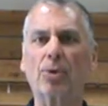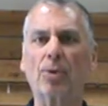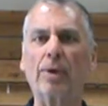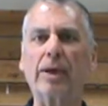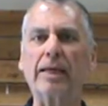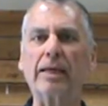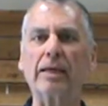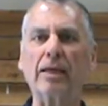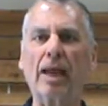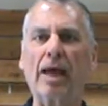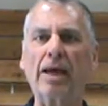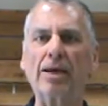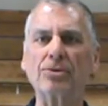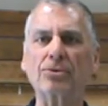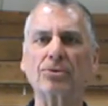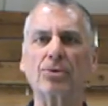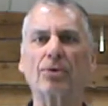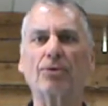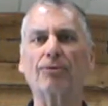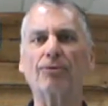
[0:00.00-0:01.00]
green
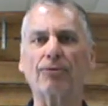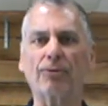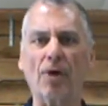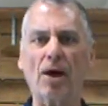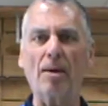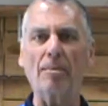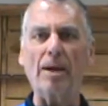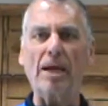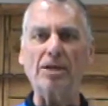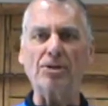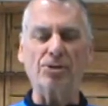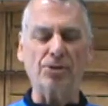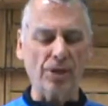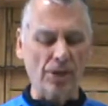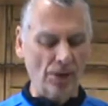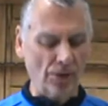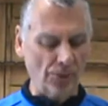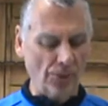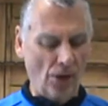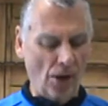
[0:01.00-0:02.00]
laser from a
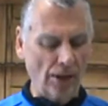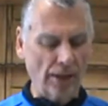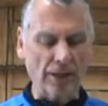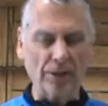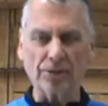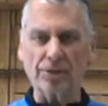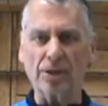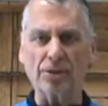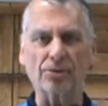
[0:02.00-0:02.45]
Shield on this.